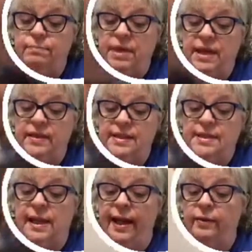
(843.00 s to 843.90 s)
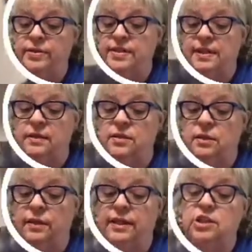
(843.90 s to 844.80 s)
me this cloud
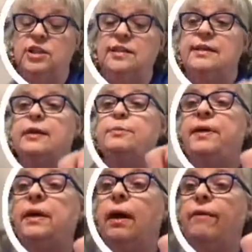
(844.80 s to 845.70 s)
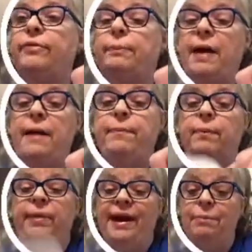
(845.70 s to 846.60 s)
stencil, and she says peel off the paper,
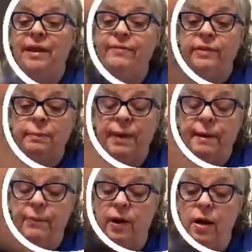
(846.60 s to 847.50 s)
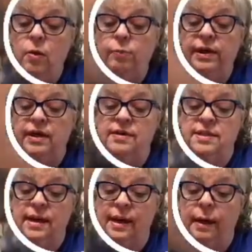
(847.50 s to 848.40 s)
but I'm leaving the paper on
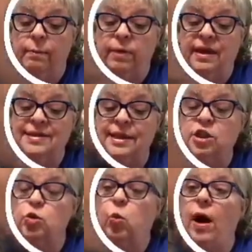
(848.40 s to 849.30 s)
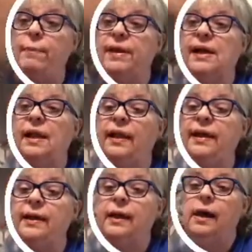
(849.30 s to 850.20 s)
because I just wipe it
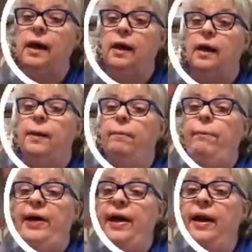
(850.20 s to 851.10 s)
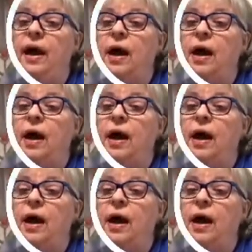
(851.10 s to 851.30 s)
clean. But